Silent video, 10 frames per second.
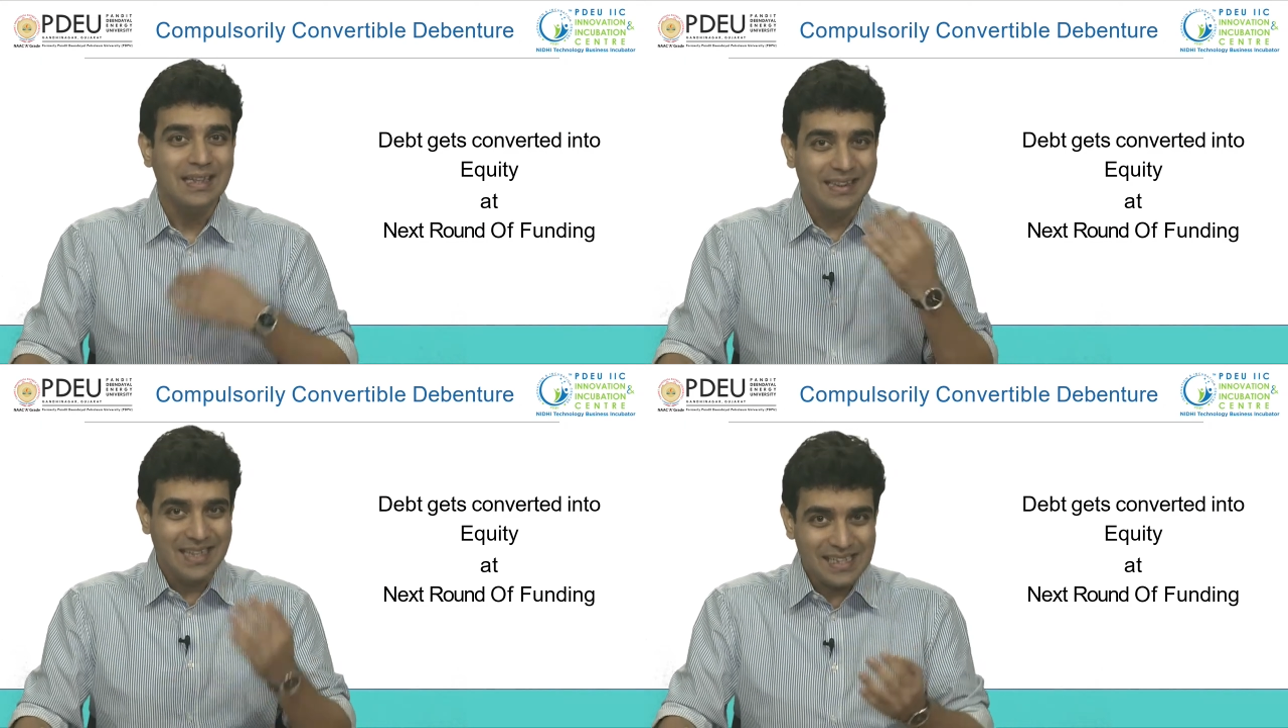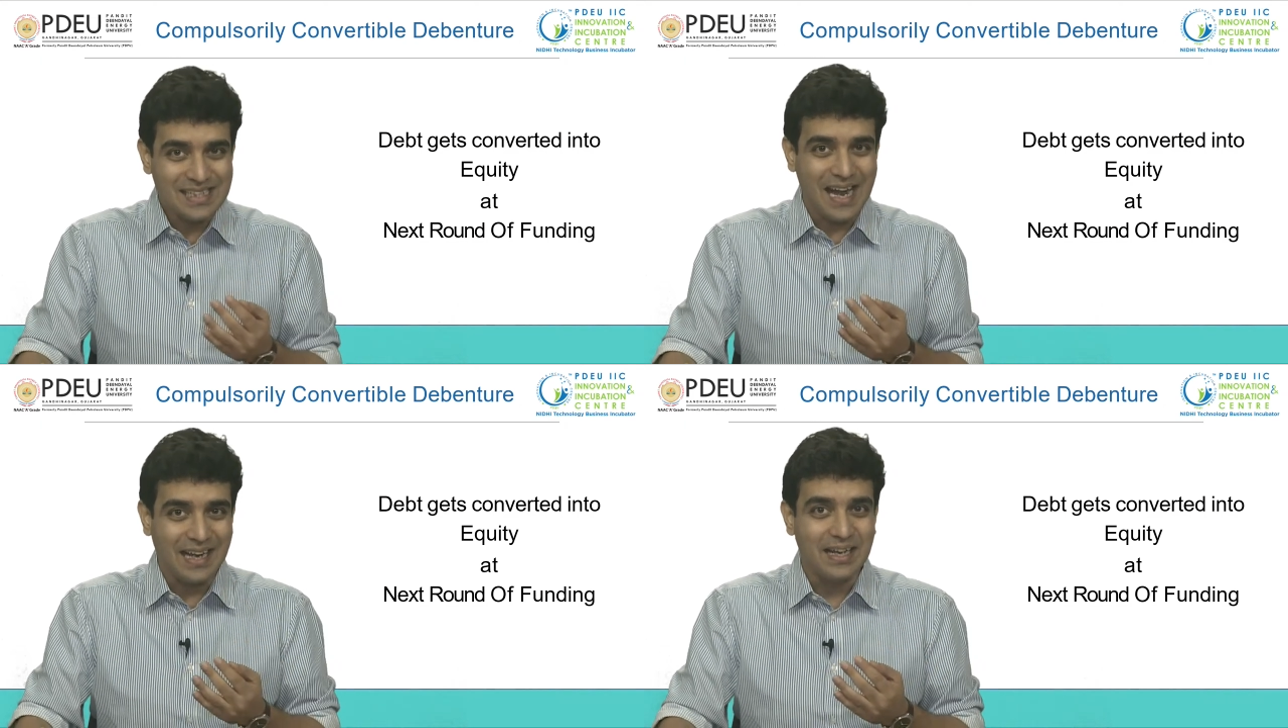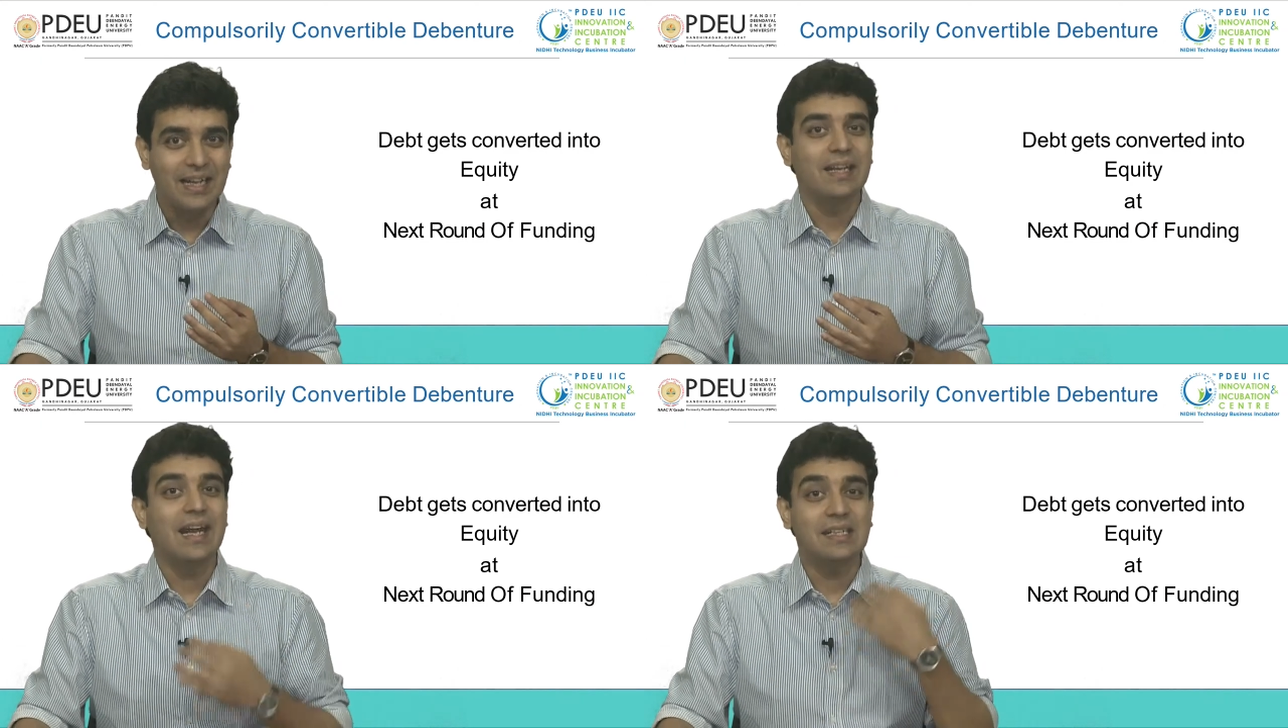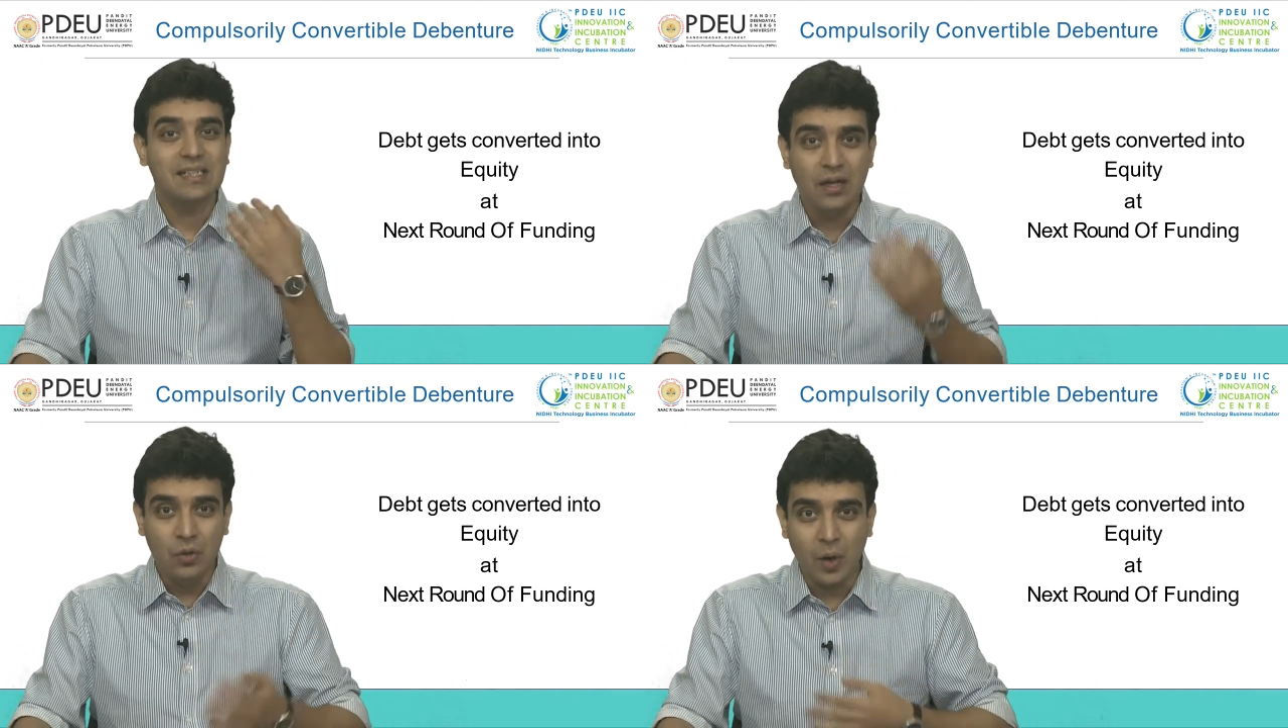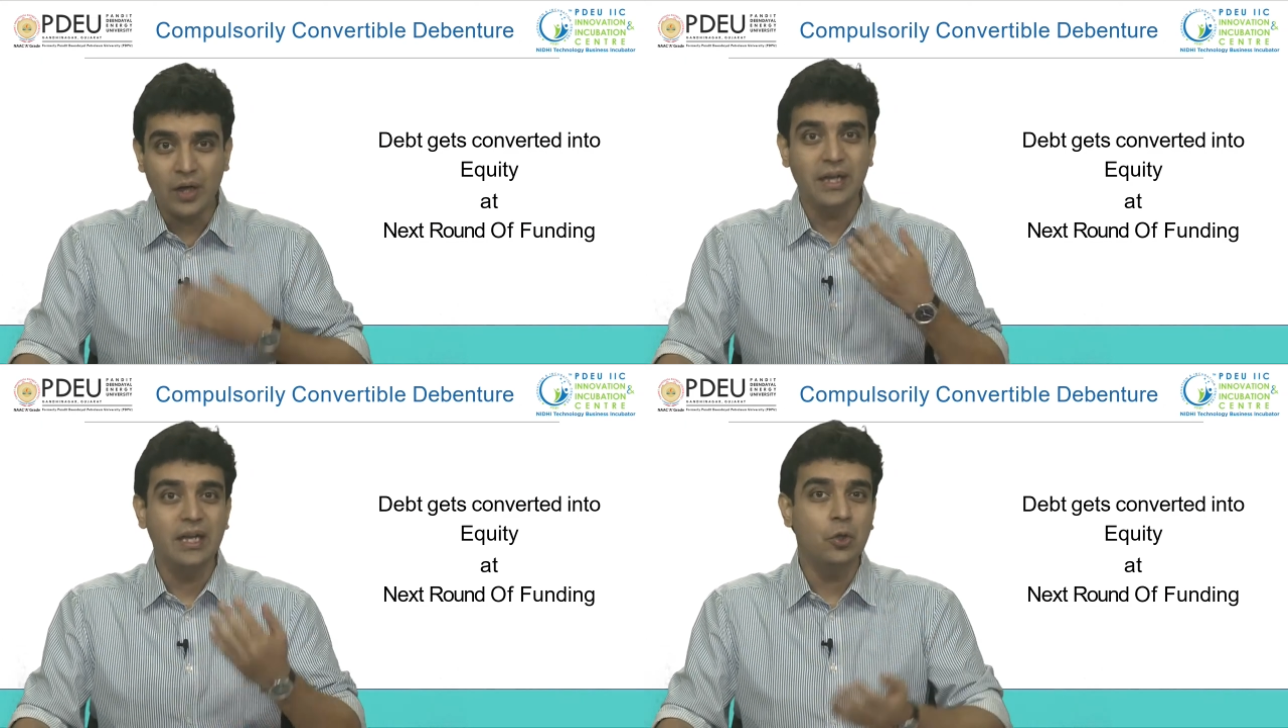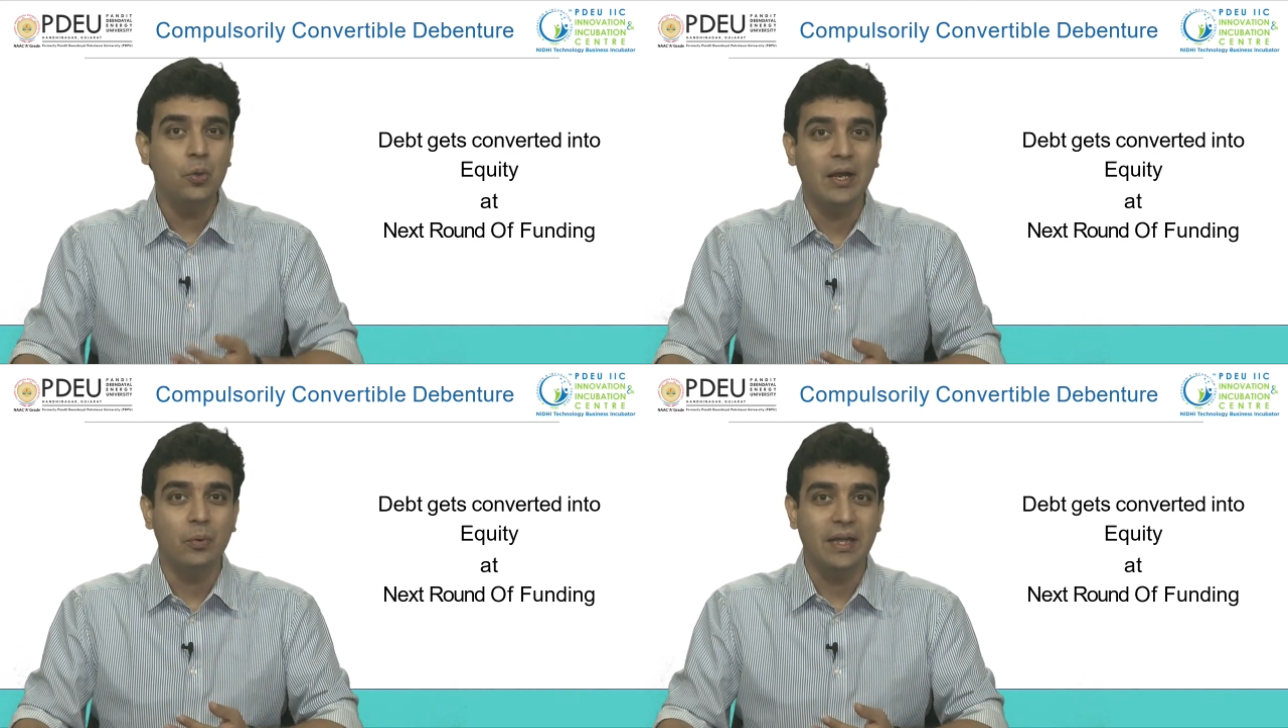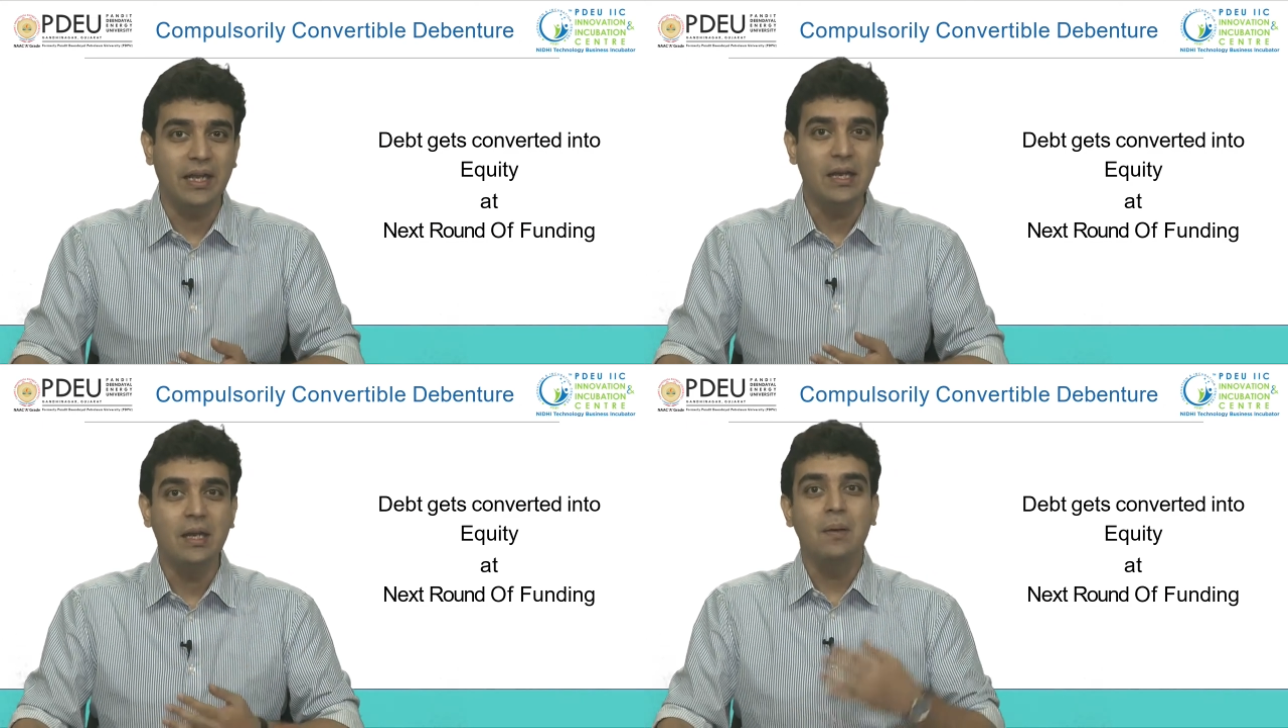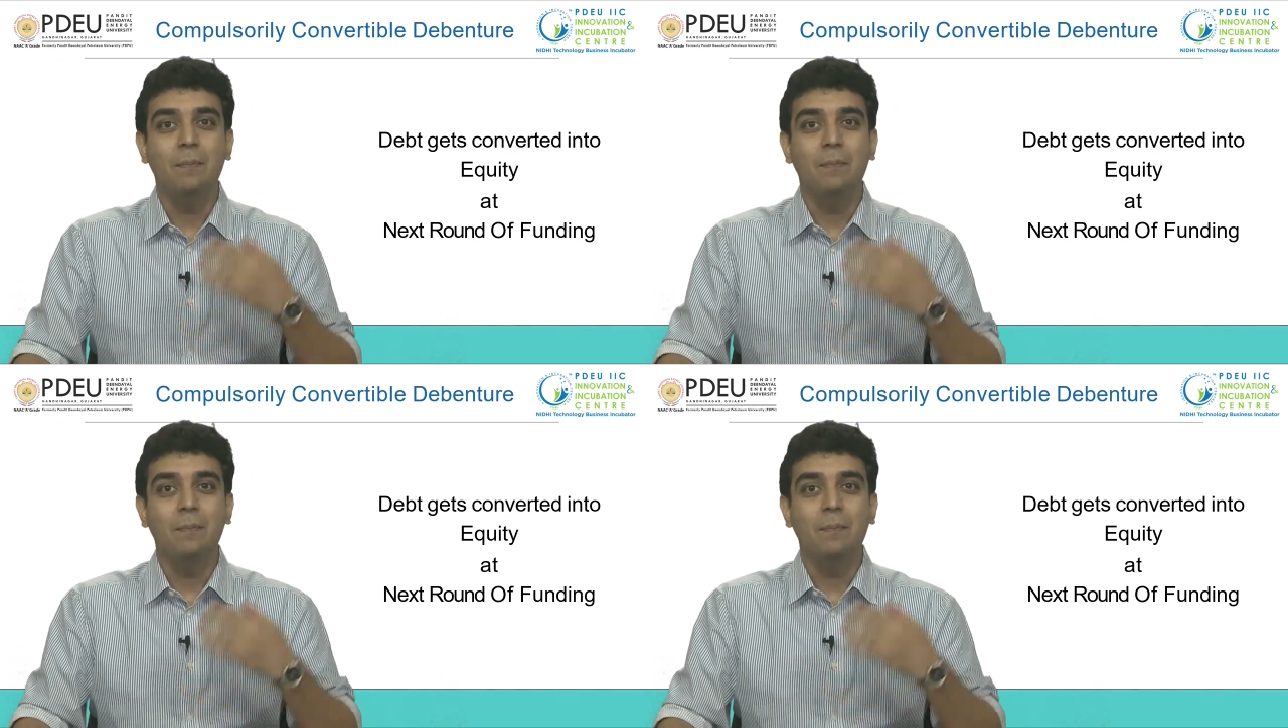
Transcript: This debt gets converted into equity